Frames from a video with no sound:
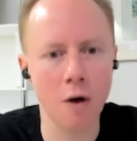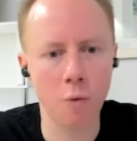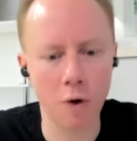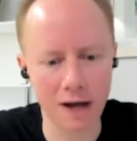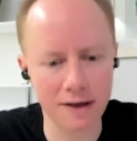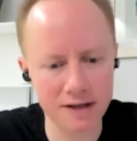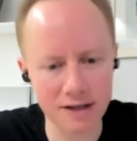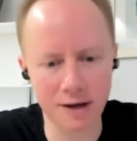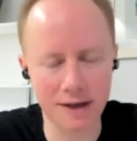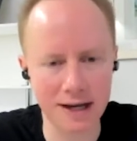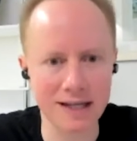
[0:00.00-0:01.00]
What other sort
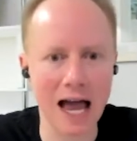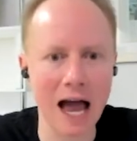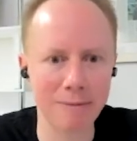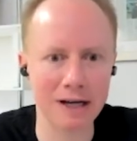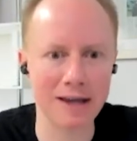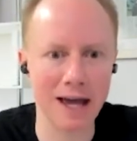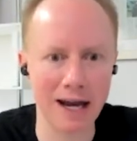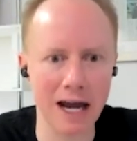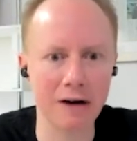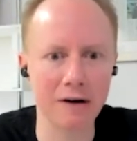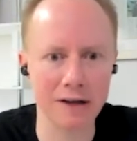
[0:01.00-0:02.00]
of things are happening in that
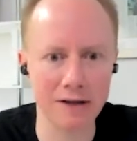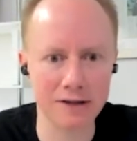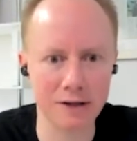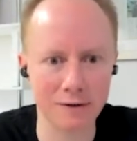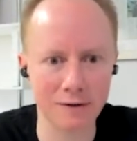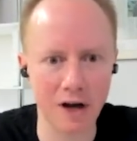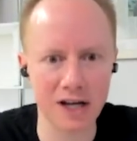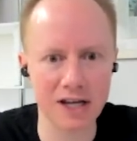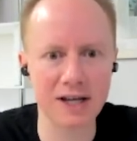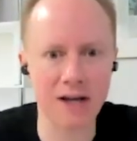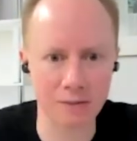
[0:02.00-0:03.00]
area that sort of, I
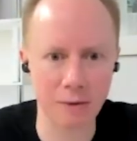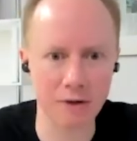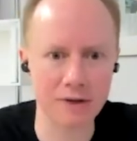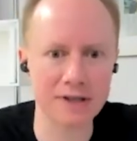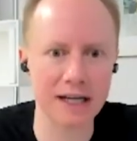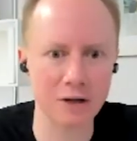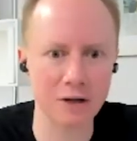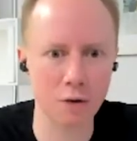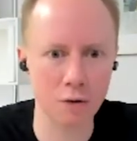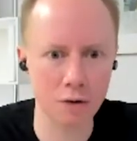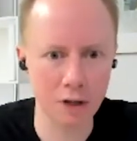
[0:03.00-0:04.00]
suppose, signal